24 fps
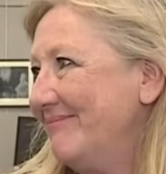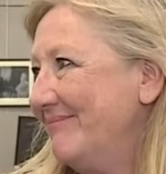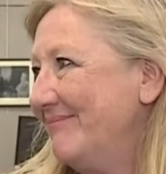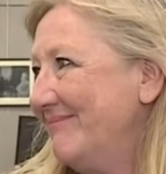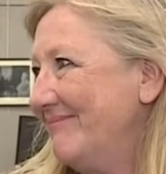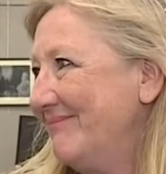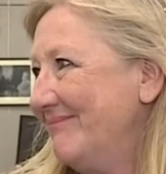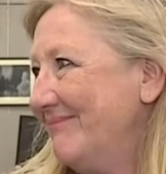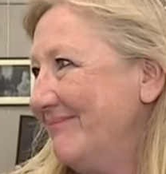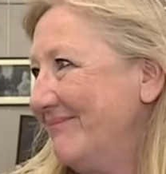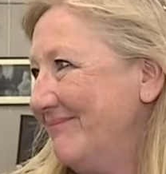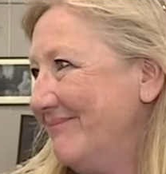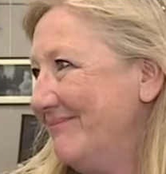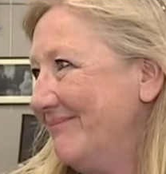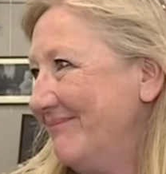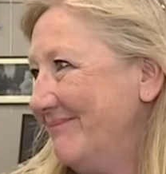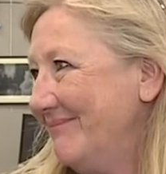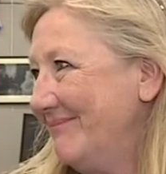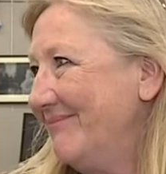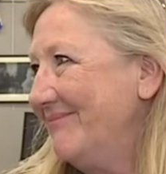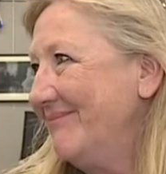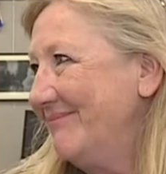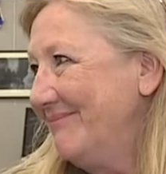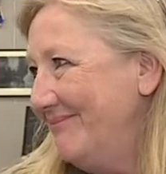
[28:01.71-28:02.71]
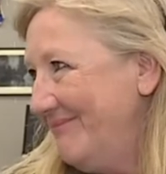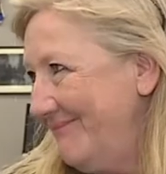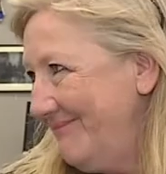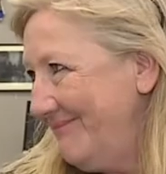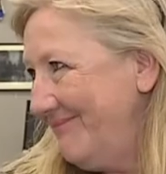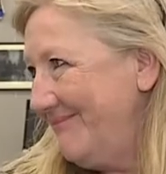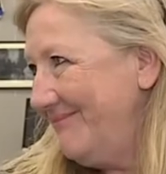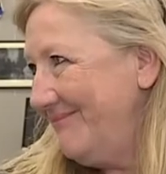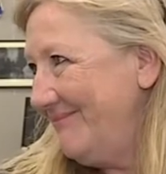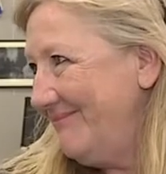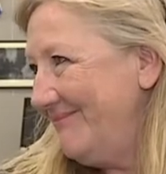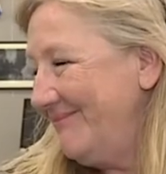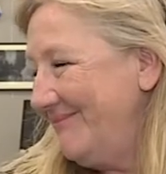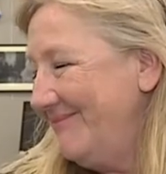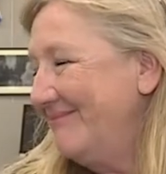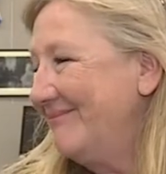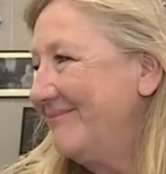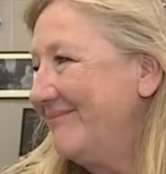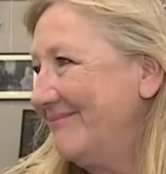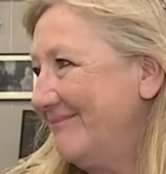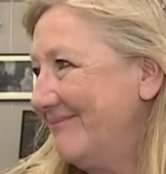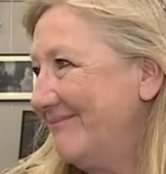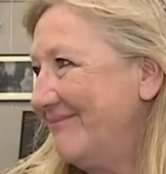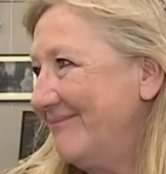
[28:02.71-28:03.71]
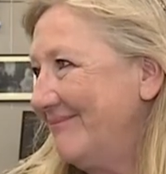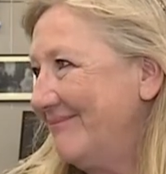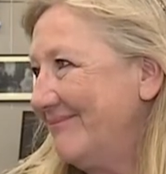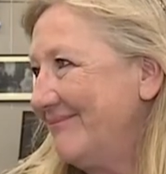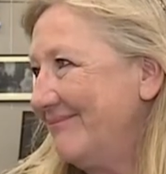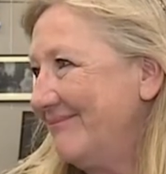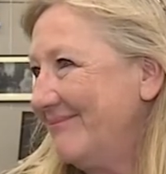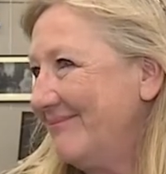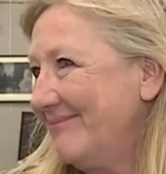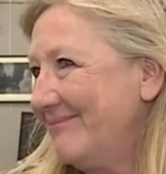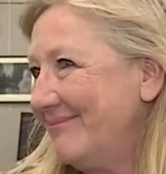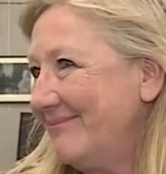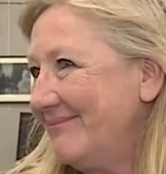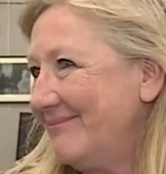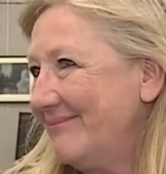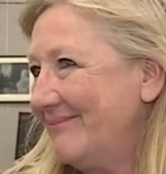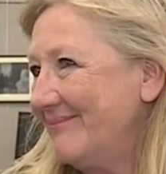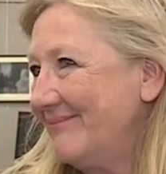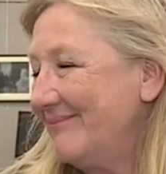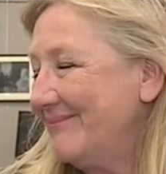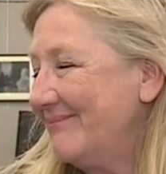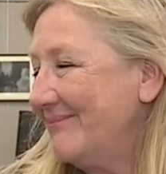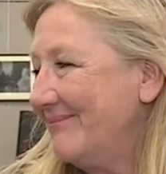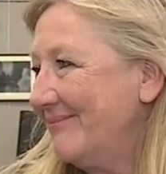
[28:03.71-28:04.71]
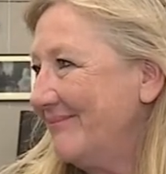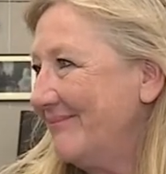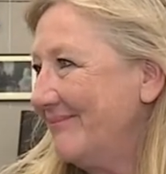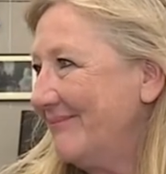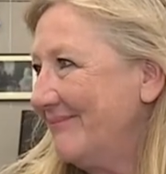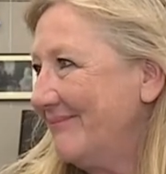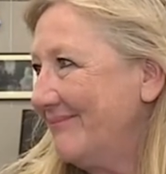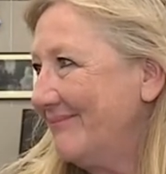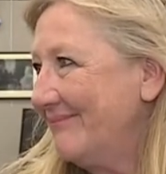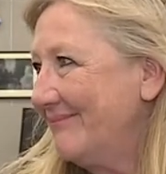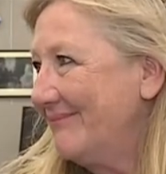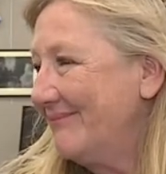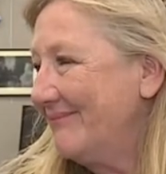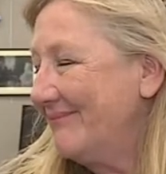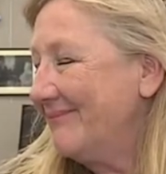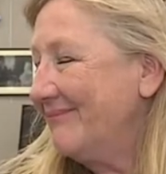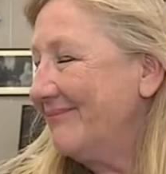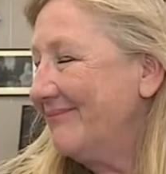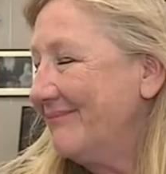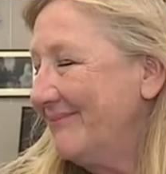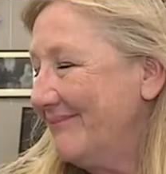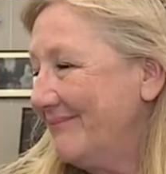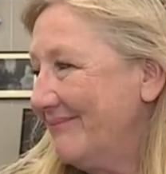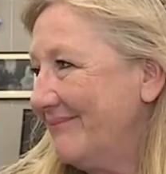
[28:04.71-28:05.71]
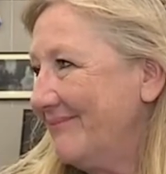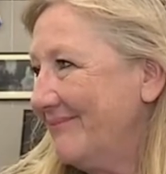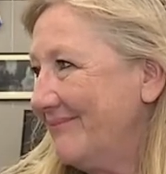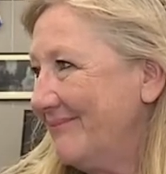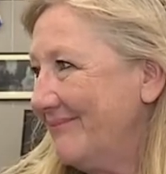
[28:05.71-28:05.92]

No words are spoken by the person on screen.